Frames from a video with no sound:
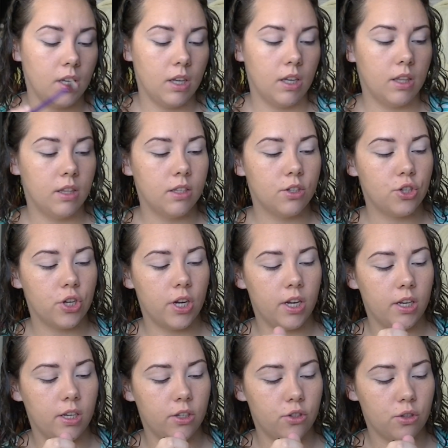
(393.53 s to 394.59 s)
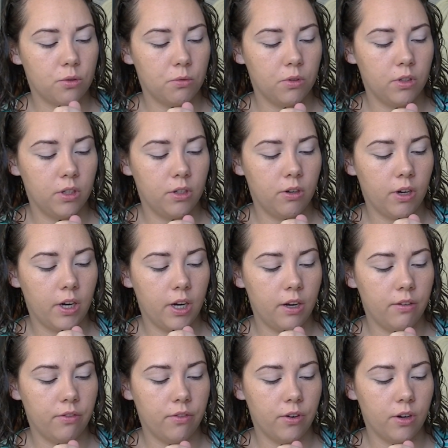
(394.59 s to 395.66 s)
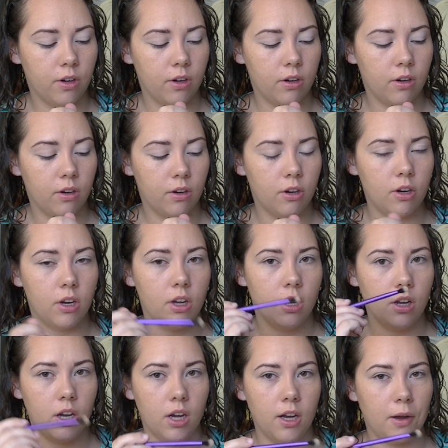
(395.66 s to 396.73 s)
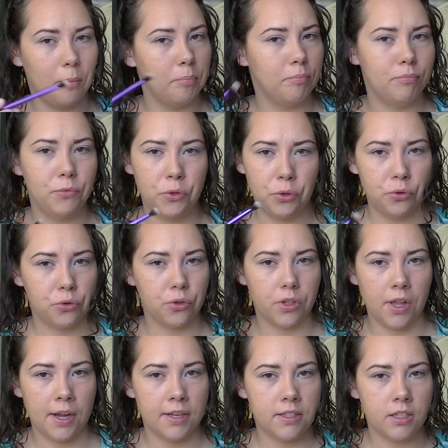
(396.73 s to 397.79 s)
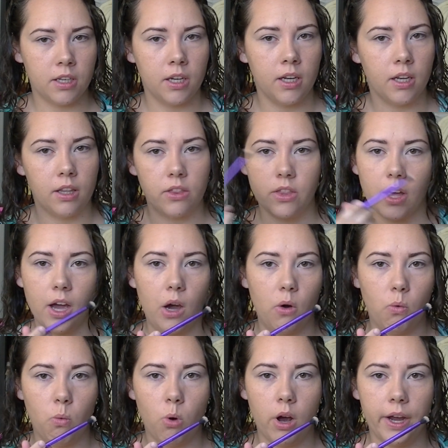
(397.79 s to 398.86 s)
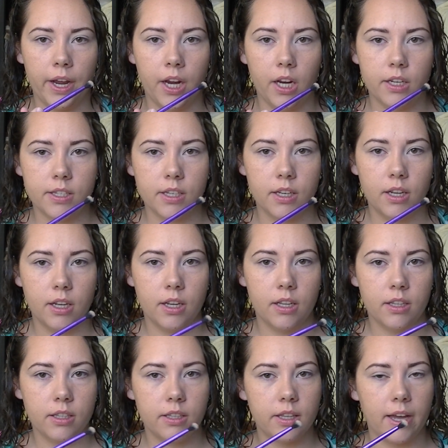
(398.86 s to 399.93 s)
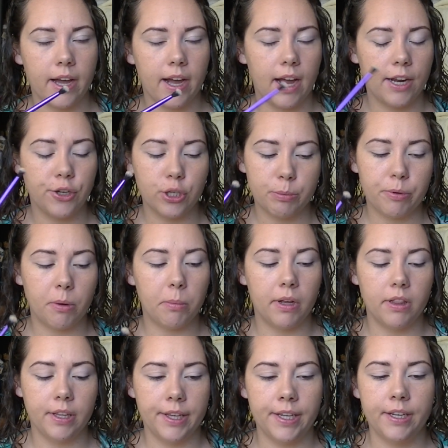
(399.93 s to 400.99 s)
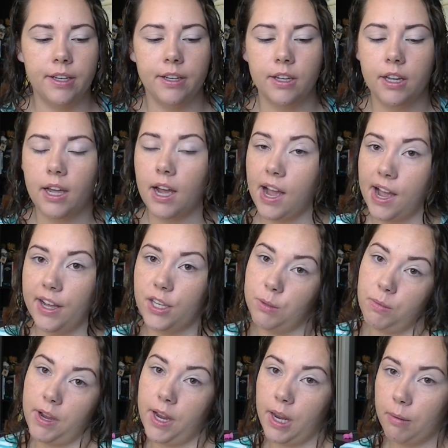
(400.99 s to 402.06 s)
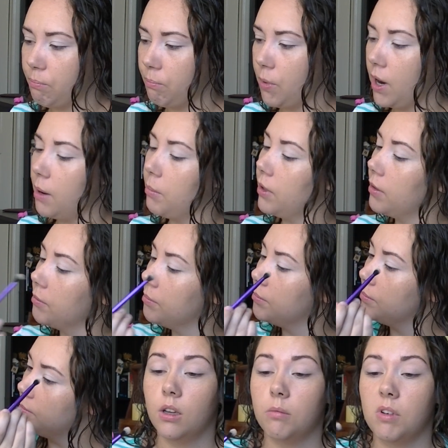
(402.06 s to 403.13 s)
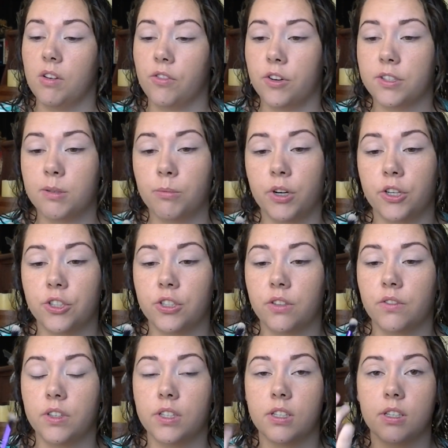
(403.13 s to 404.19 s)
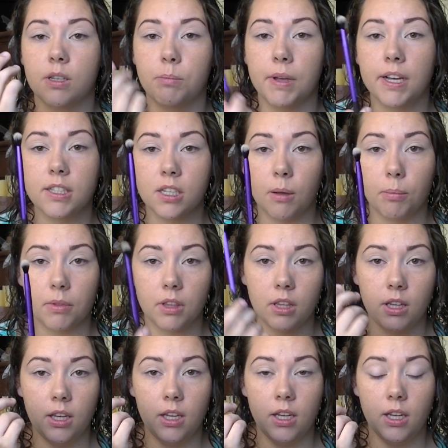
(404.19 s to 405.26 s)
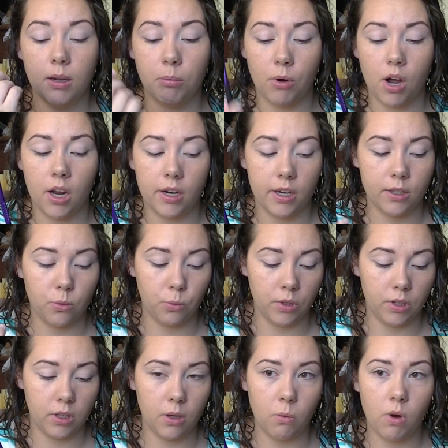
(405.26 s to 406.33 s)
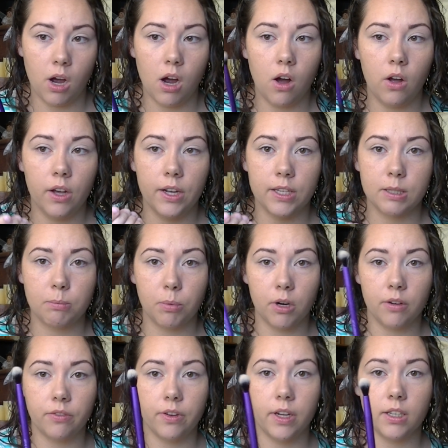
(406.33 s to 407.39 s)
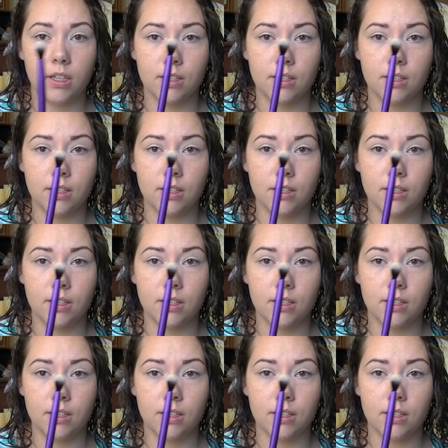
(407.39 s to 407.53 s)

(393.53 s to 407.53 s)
And this shade is just really great for neutralizing that white that I just put on my lid as my primer. My first impression of this is it picks up the product really well. It's perfect.